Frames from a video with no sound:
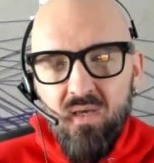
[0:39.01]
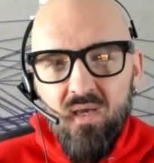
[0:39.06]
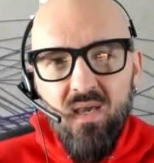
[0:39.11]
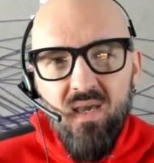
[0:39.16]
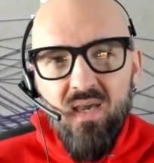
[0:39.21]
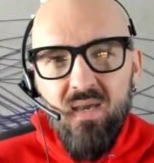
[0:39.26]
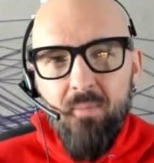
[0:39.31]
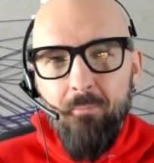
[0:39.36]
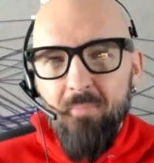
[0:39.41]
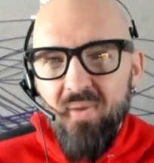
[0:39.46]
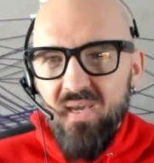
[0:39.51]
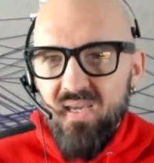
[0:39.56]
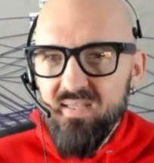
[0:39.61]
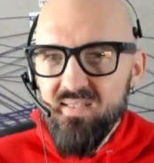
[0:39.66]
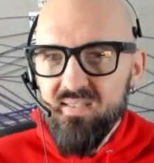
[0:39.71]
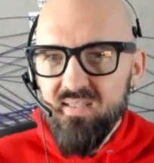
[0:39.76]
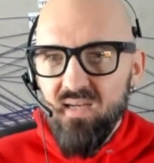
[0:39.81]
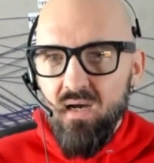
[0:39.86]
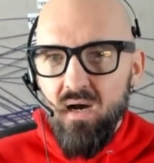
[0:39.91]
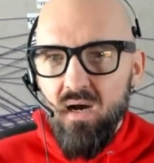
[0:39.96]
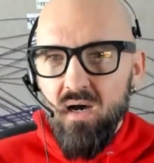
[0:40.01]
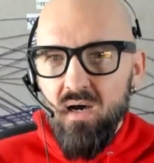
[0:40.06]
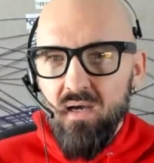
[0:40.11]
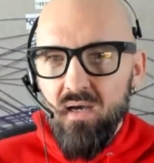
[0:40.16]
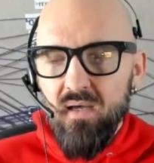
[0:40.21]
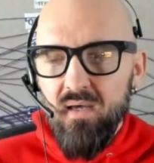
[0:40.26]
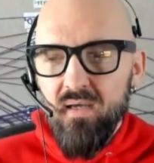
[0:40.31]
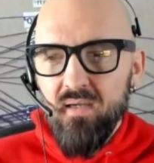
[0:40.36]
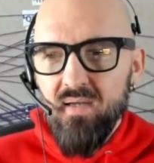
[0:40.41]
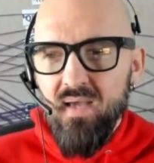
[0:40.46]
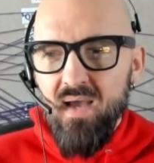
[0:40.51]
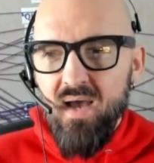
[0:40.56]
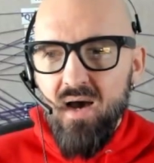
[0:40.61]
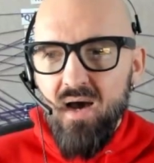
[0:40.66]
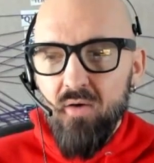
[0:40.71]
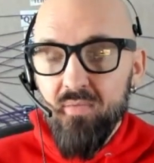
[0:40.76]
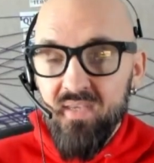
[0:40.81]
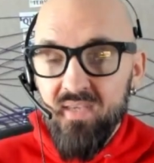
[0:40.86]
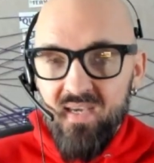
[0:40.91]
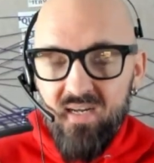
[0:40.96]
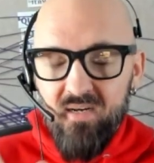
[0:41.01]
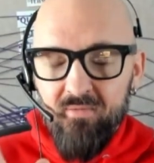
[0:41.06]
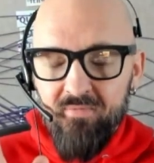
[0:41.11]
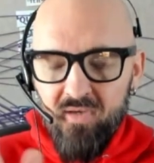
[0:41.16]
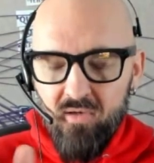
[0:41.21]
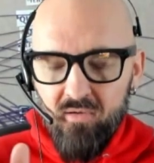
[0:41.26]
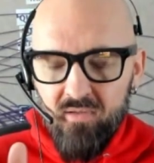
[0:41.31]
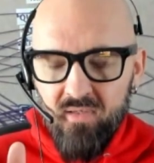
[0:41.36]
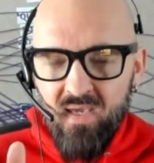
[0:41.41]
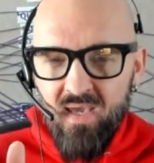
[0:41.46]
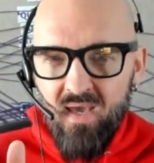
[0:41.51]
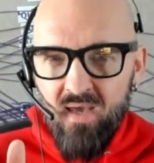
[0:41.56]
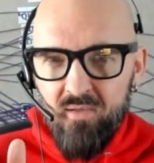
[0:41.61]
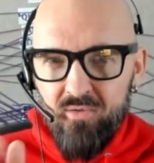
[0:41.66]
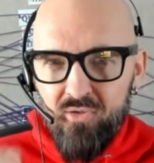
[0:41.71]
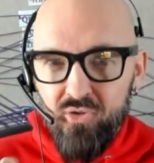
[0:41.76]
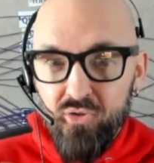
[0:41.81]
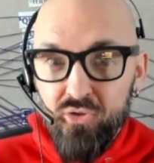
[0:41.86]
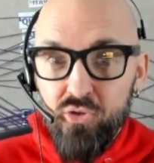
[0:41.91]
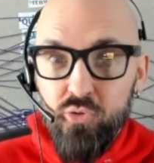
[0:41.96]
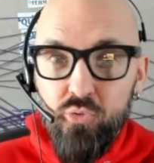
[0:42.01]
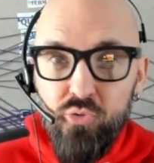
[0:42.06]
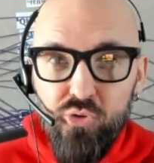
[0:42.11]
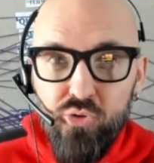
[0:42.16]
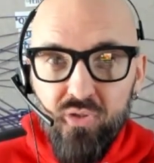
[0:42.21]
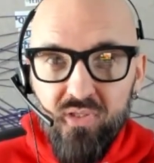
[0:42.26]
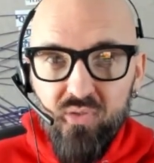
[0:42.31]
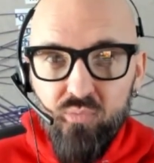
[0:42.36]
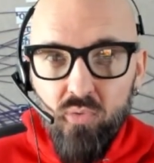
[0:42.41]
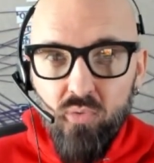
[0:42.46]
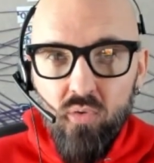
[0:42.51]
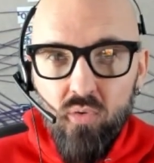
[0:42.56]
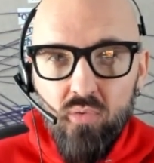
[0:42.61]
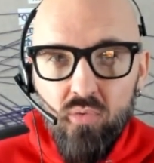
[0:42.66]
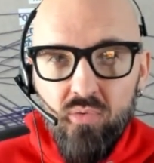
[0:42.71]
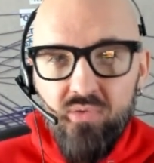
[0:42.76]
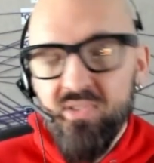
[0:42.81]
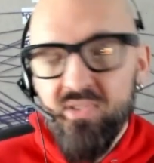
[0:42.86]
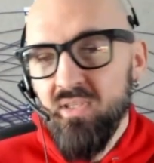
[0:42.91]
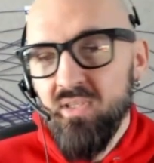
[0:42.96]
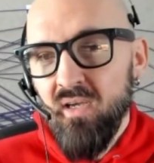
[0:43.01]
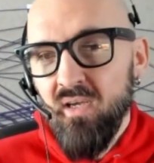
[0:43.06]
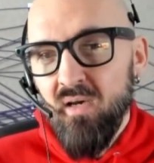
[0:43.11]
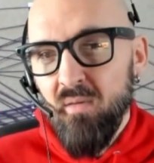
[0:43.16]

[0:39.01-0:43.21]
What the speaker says: And based on how the NFL calendar usually rolls,